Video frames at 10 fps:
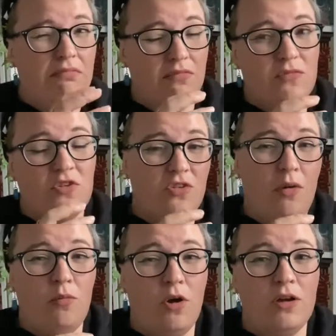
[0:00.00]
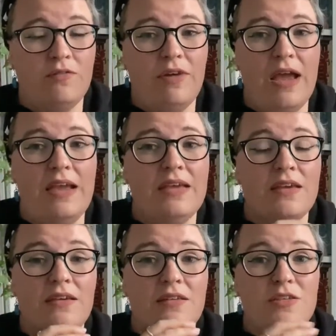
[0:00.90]
somewhat vague
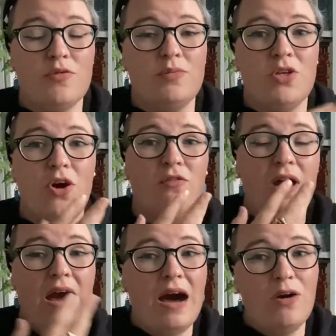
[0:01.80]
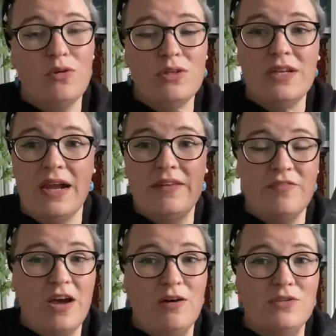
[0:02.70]
description of how the Ninth
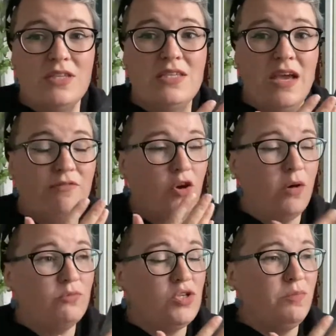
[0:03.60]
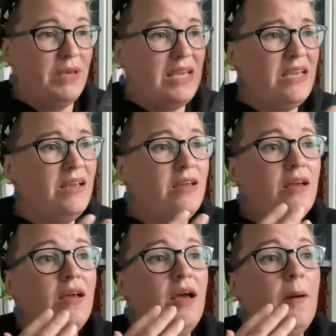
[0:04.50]
Houses have come to be.
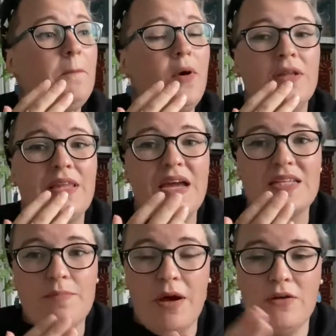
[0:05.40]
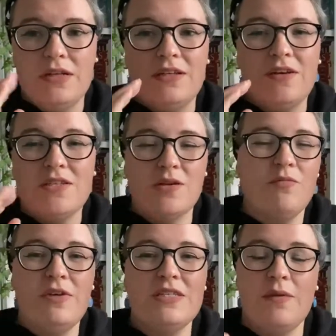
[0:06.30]
But that's about it. There are some
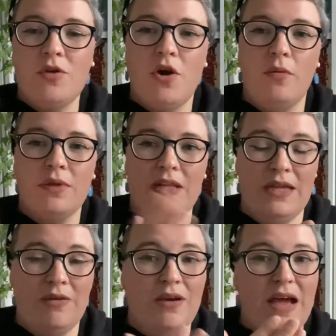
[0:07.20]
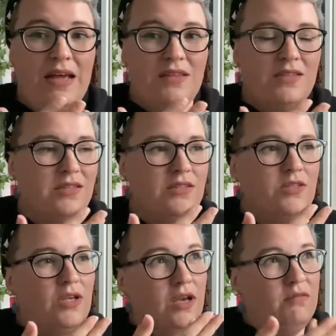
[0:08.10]
things that become clearer as
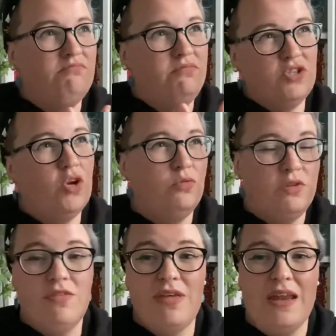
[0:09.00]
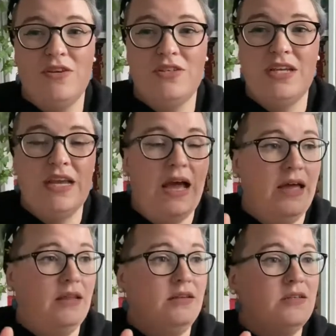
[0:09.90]
so the Thanagy
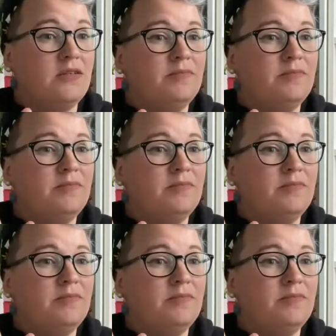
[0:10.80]
and